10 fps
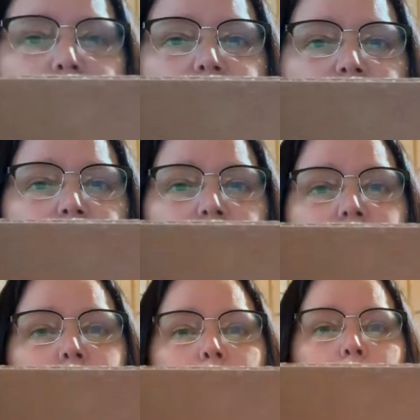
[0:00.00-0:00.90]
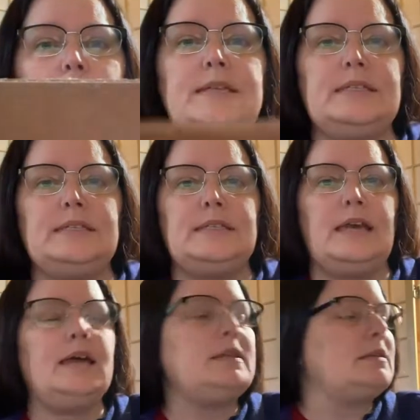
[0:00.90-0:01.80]
of sending any presents
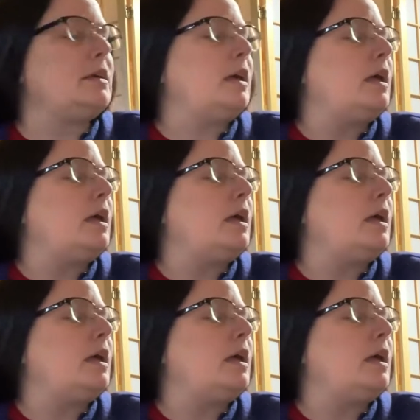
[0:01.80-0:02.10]
yet.